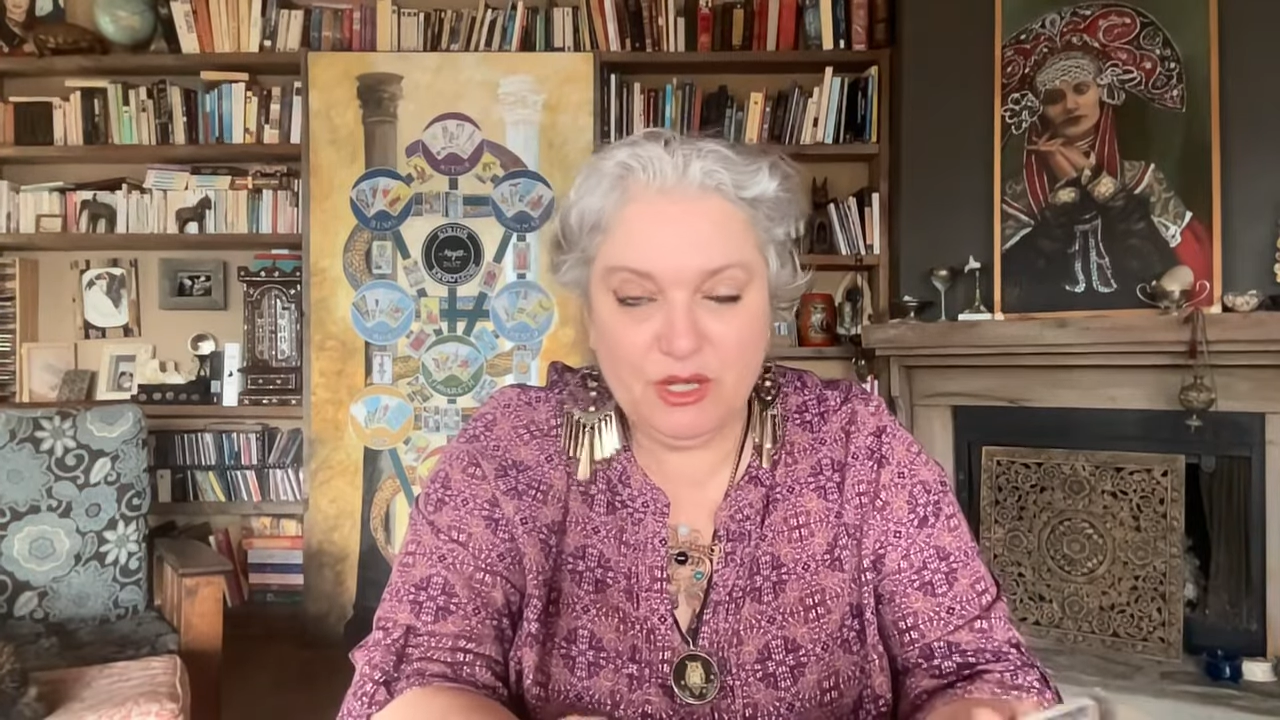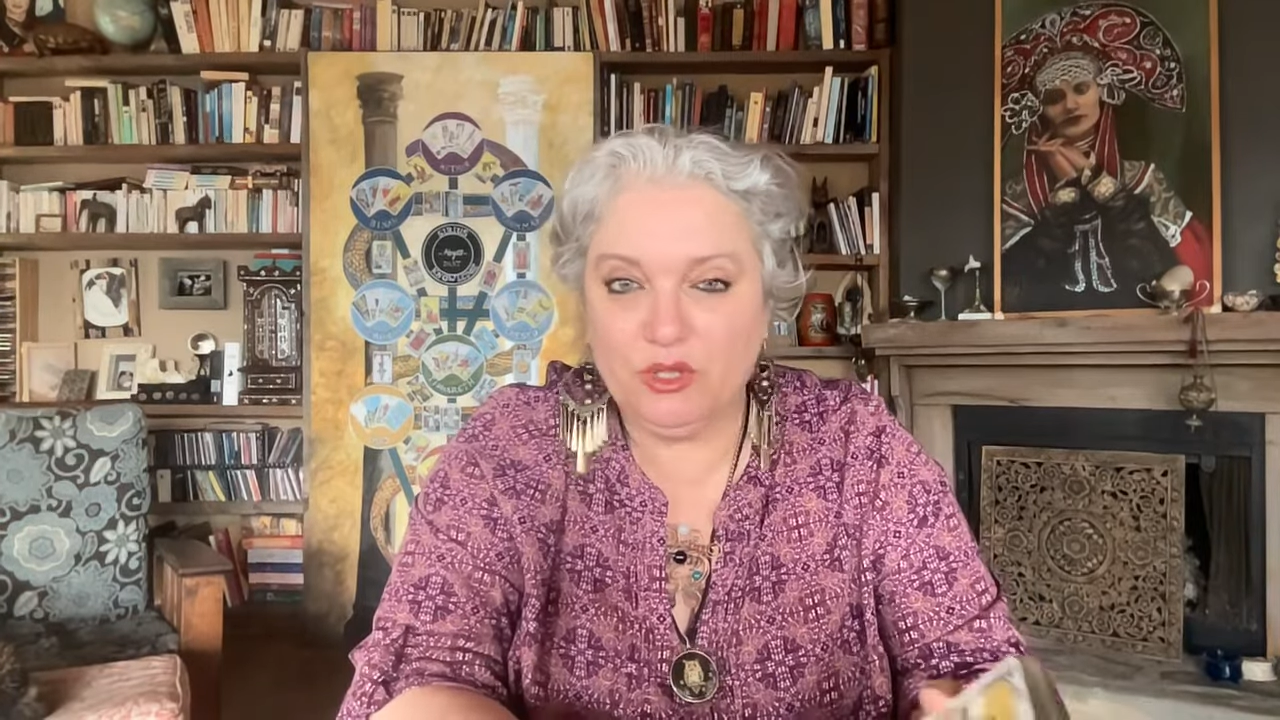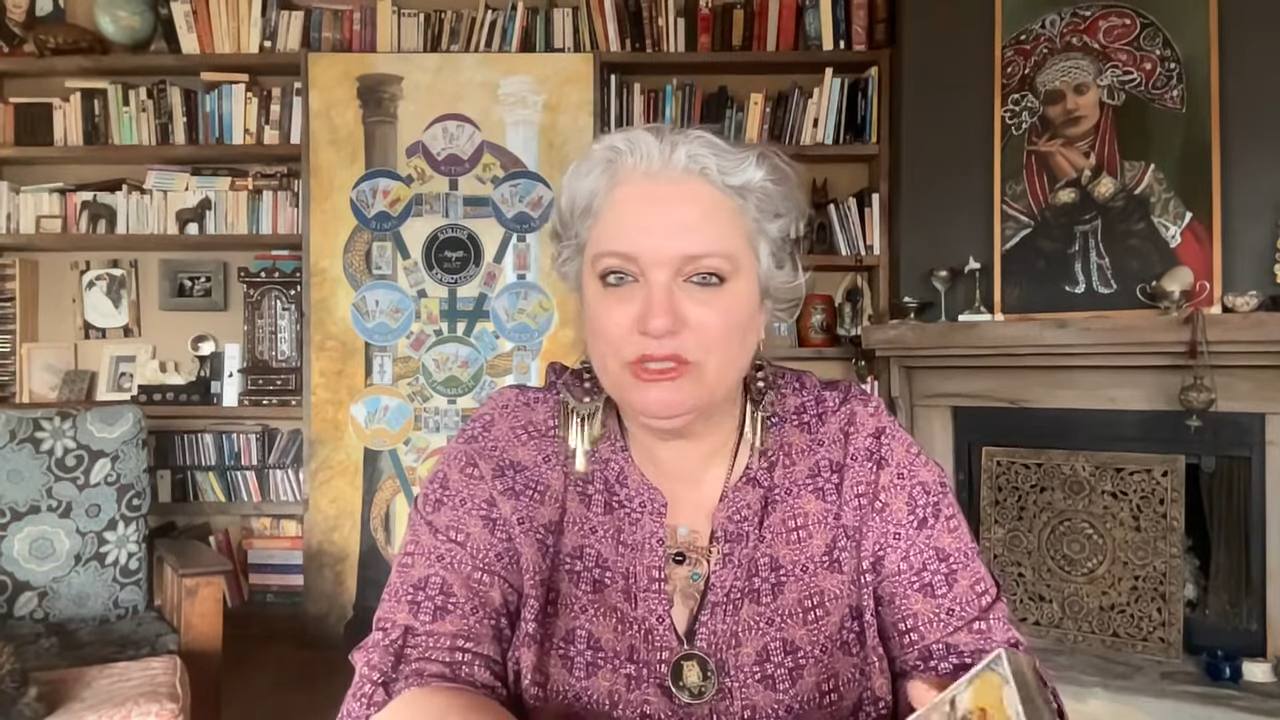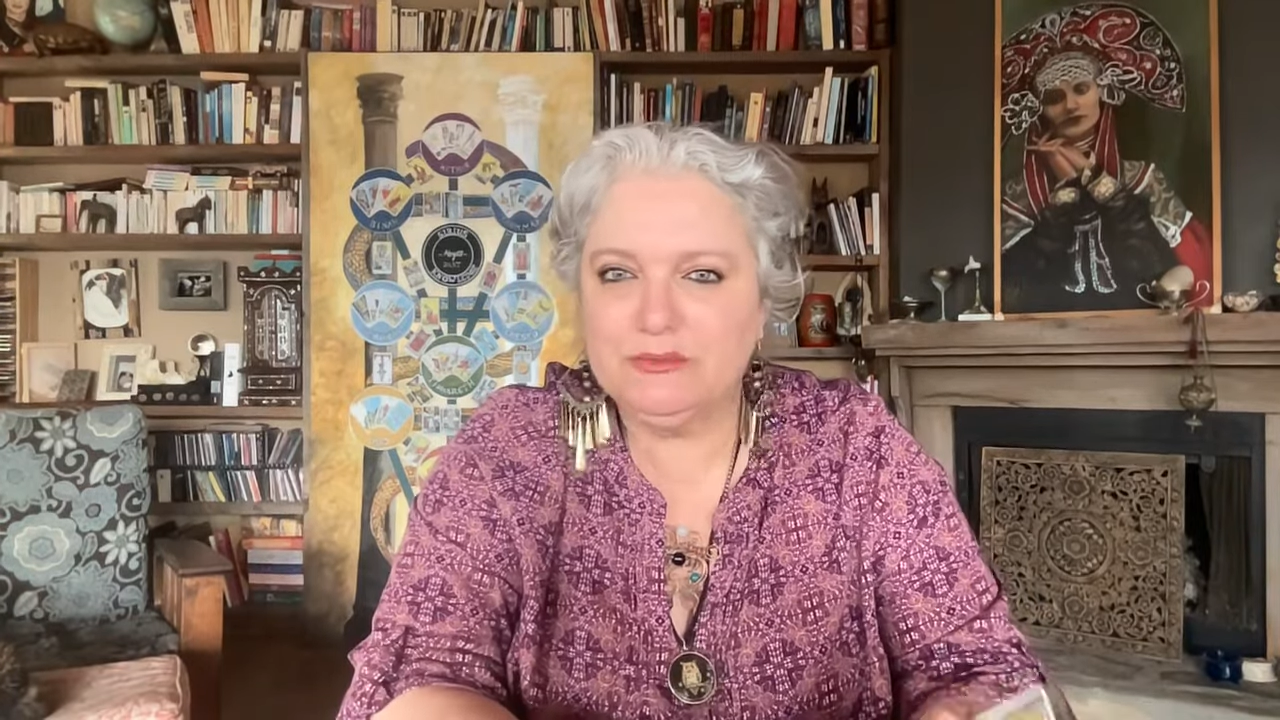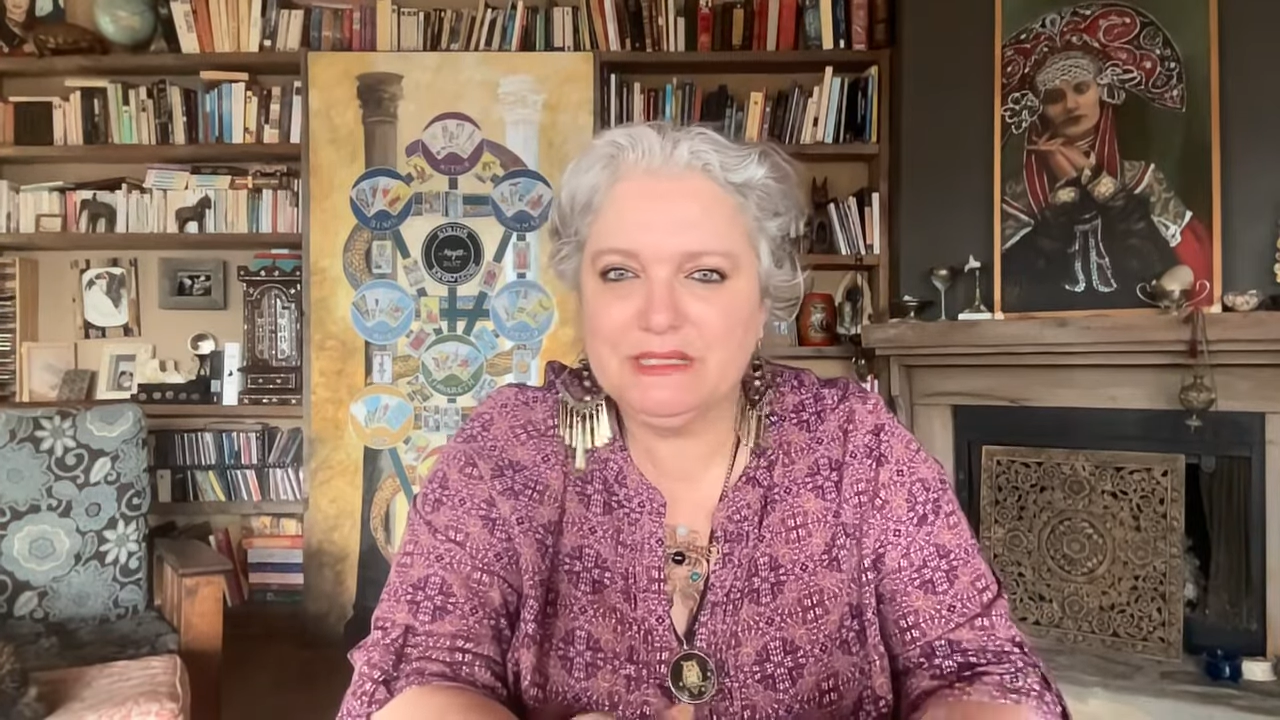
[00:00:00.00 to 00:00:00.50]

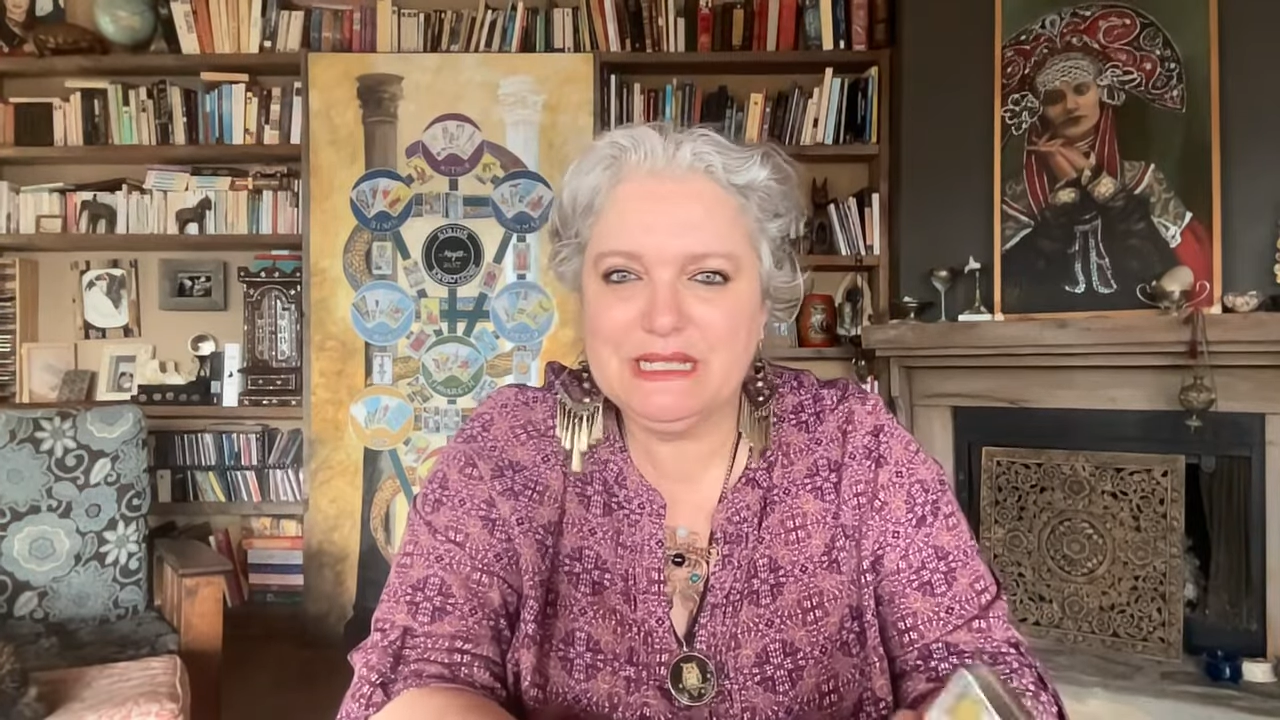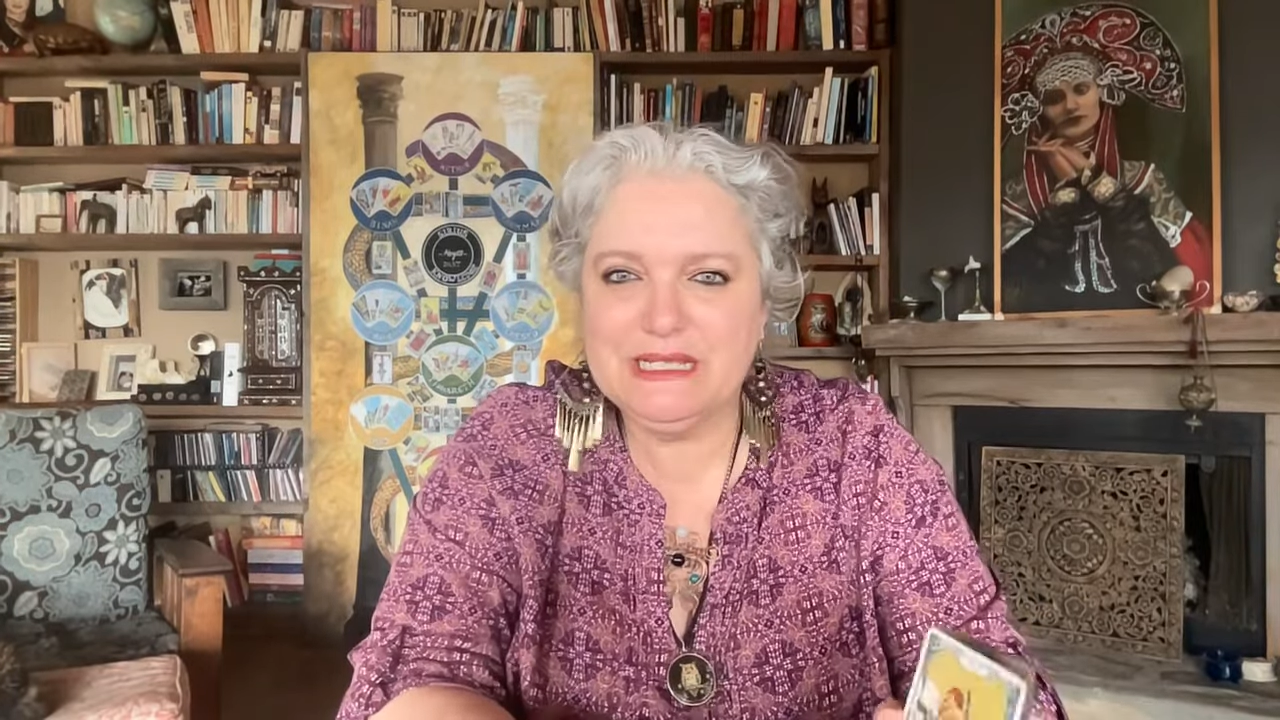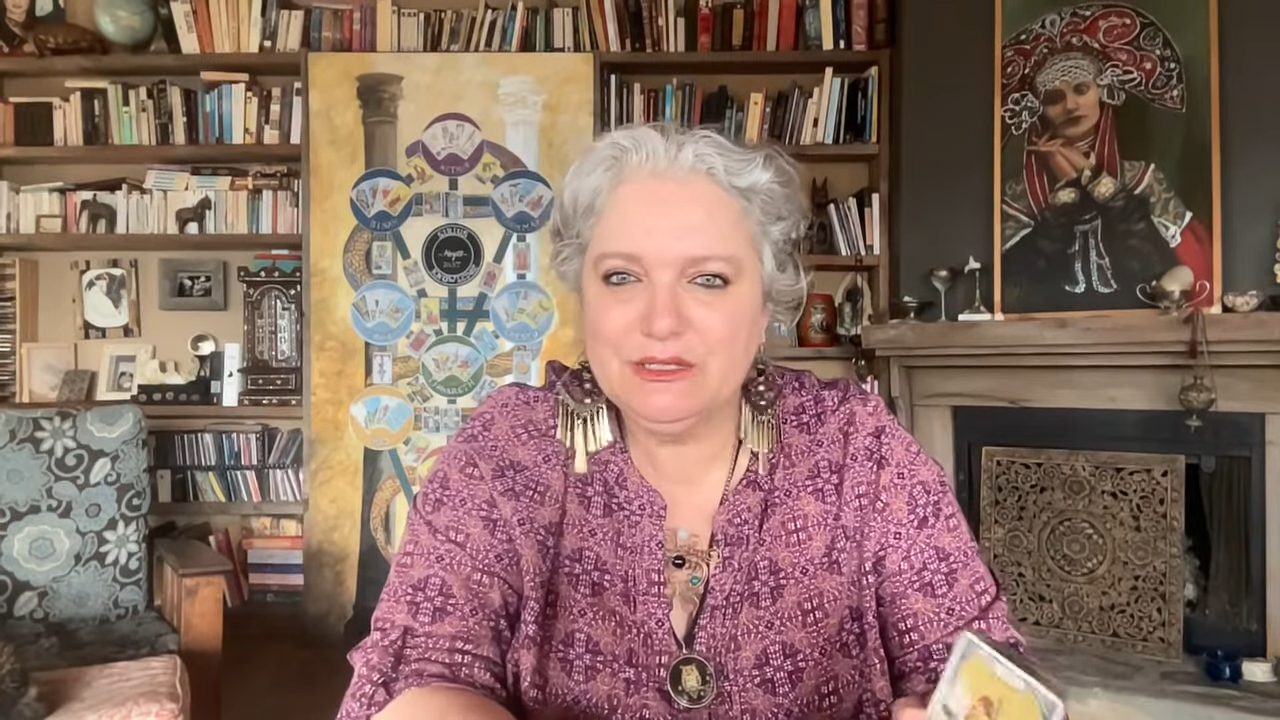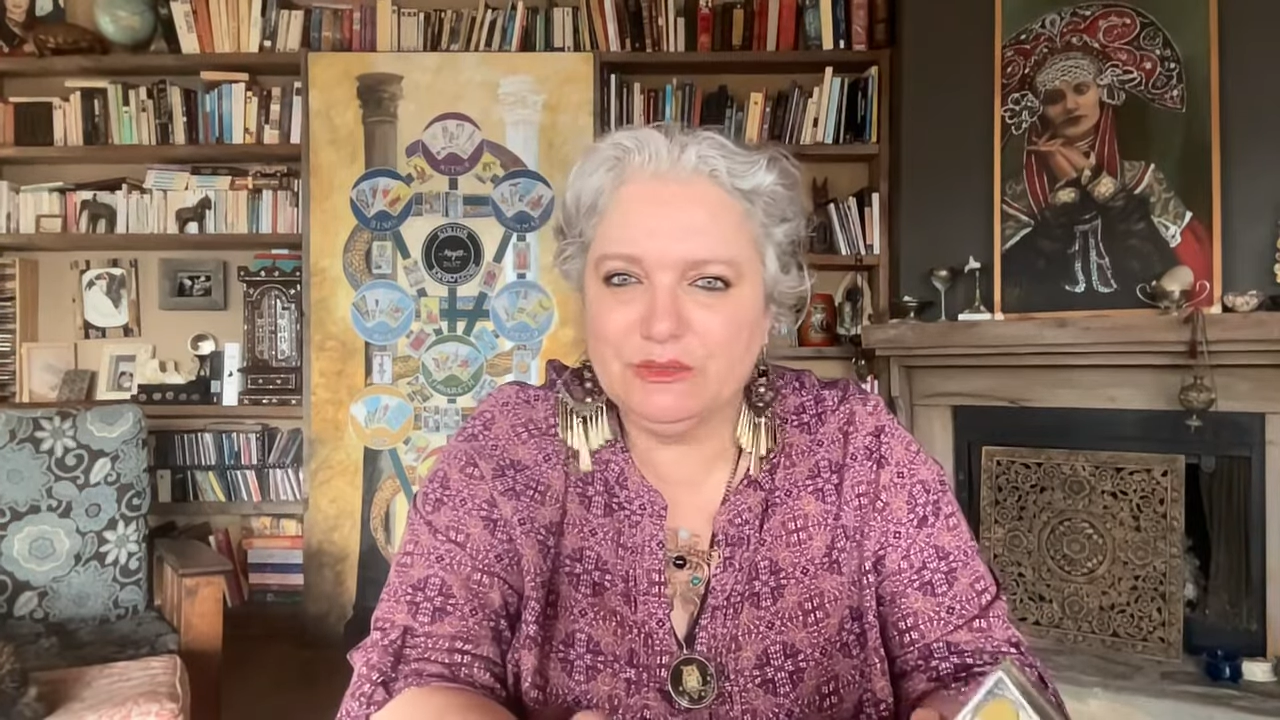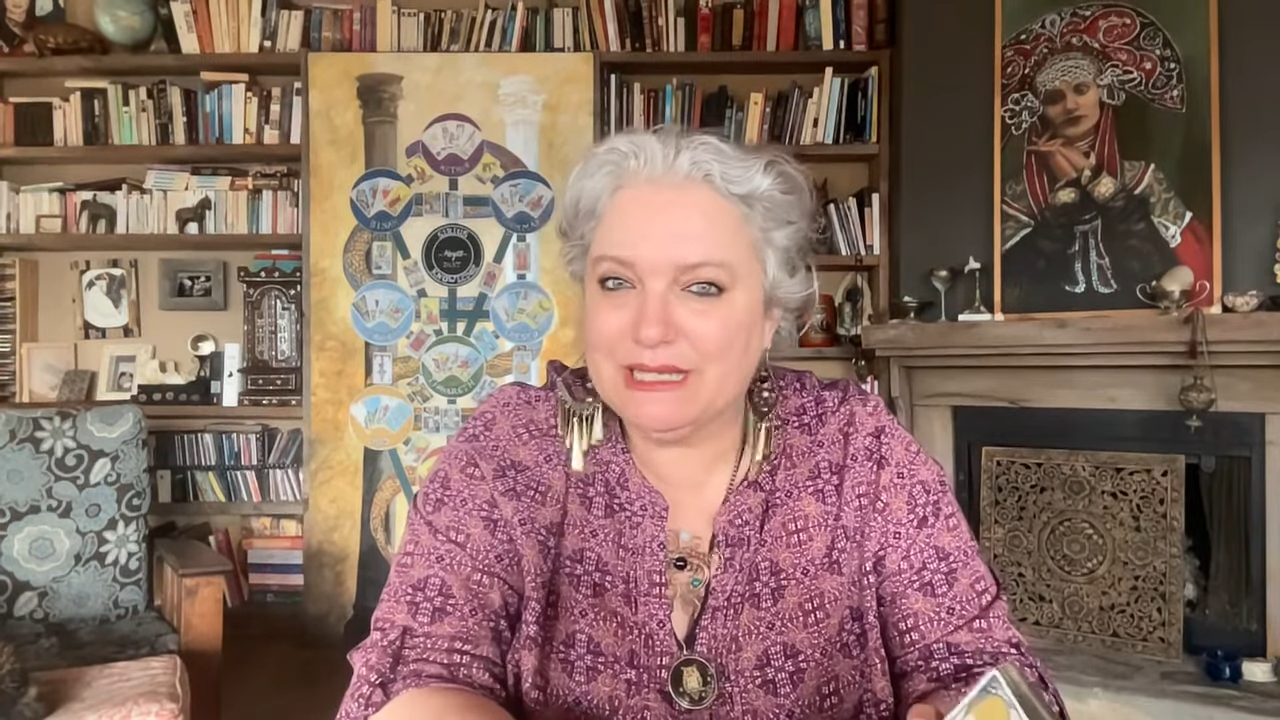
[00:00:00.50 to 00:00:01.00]
ultimately you'll